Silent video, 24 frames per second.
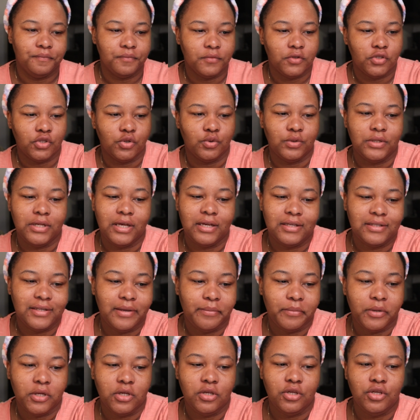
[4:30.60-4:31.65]
So next
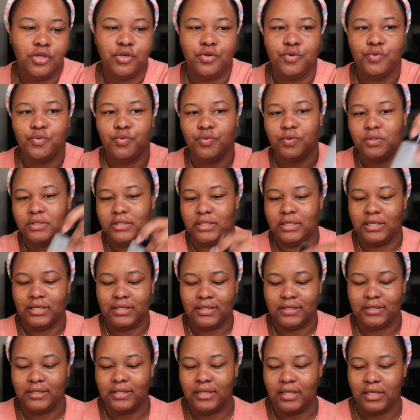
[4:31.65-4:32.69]
I'm gonna use
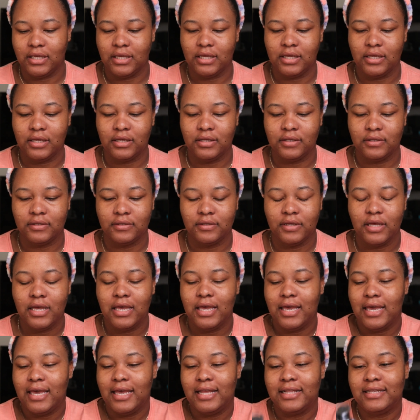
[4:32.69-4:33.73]
is this.
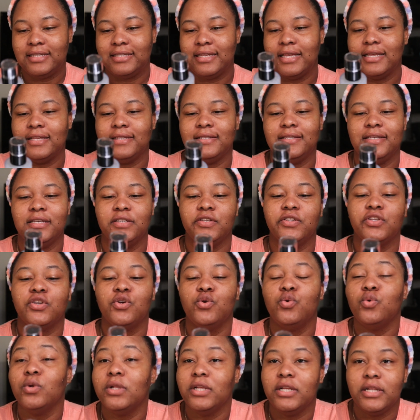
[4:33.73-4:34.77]
It says this
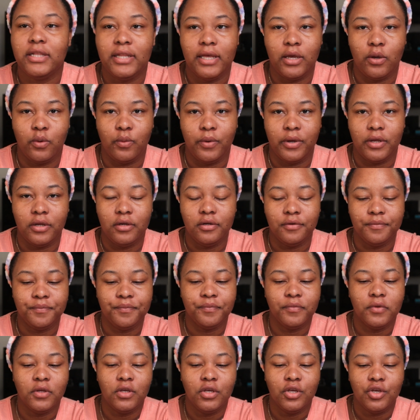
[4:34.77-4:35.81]
cooling liquid
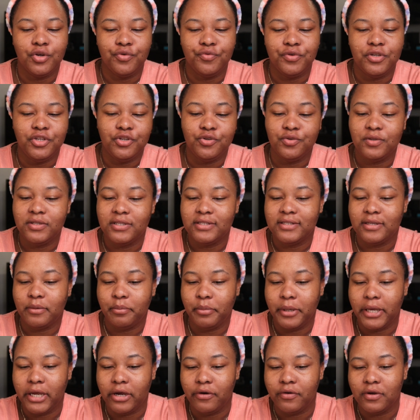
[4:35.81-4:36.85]
reduces
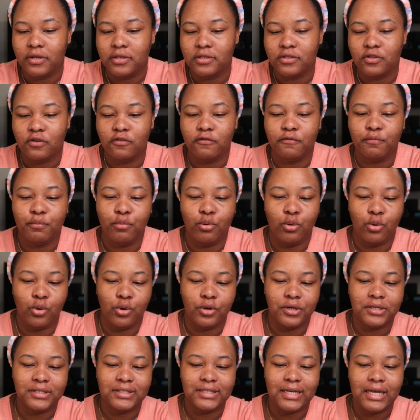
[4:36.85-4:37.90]
appearance of
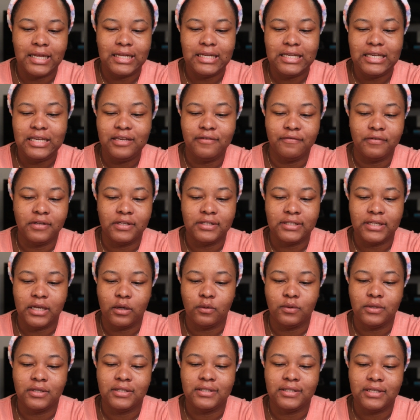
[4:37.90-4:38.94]
pores and evens
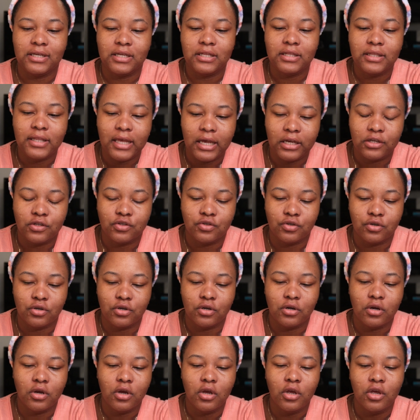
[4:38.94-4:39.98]
out the skin
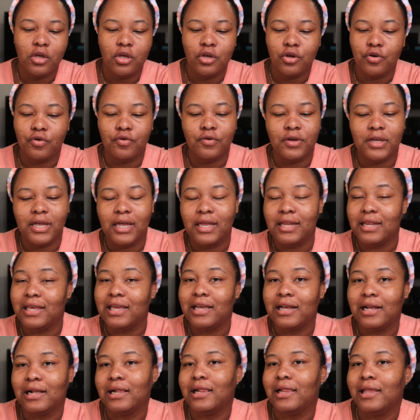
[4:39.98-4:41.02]
texture,
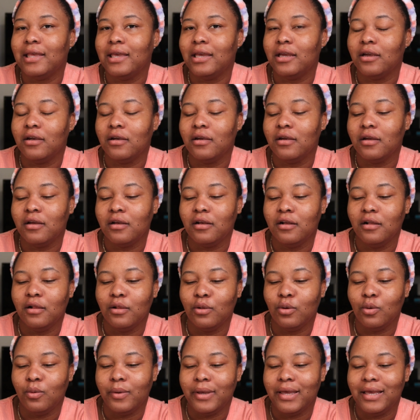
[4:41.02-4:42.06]
creating clear,
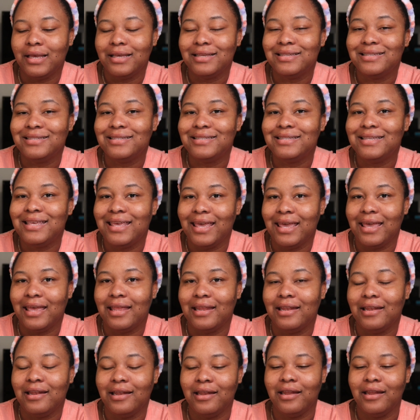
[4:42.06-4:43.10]
glowing skin.